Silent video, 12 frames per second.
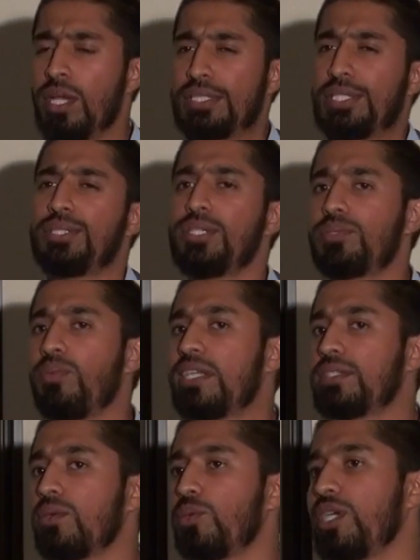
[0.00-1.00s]
Sisters, what
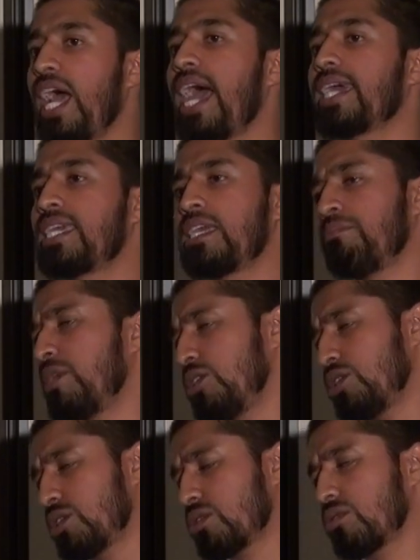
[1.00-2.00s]
does the word hakim mean?
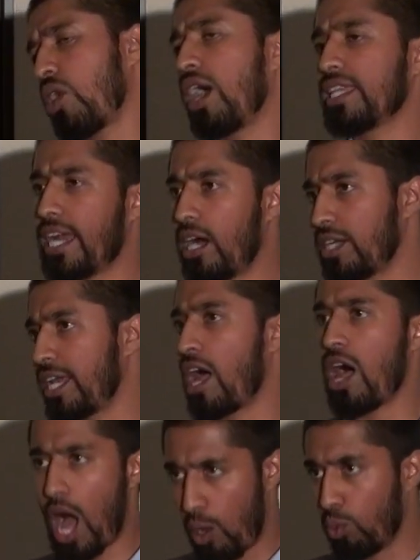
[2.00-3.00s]
Just call it out and
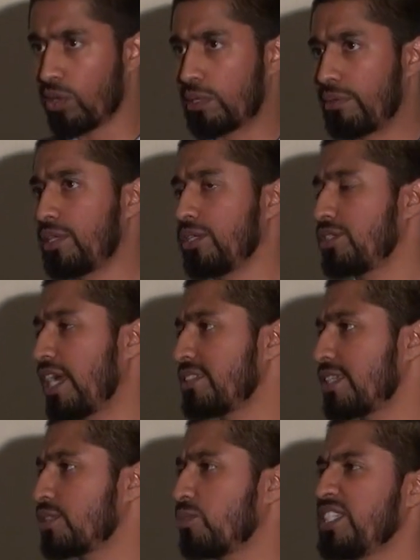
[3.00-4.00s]
I'll, I'll work with your
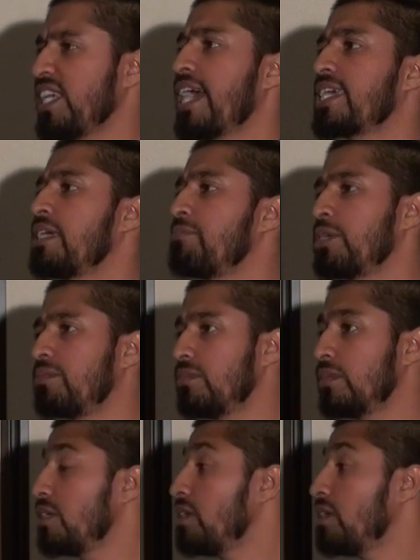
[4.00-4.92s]
translation. What does hakim mean?